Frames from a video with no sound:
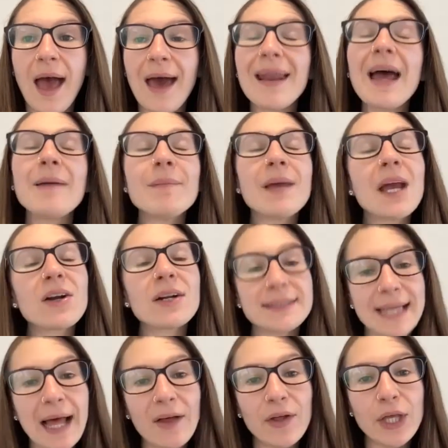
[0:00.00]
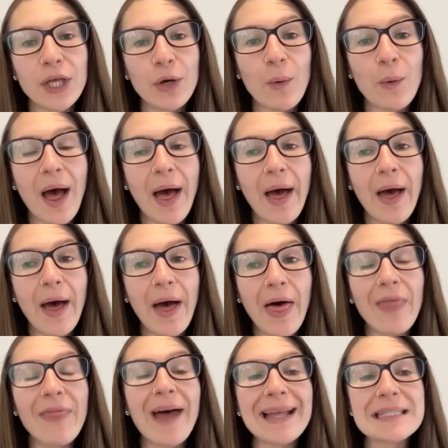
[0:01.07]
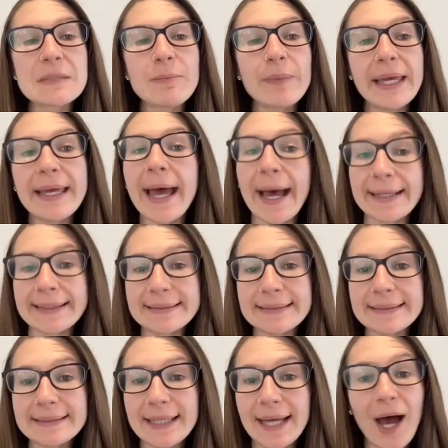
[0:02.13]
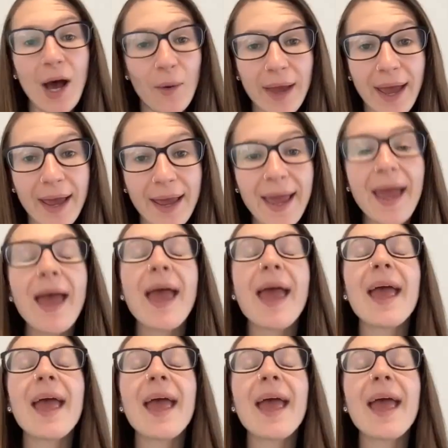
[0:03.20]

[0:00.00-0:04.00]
And I'm here to tell you that's BS, okay?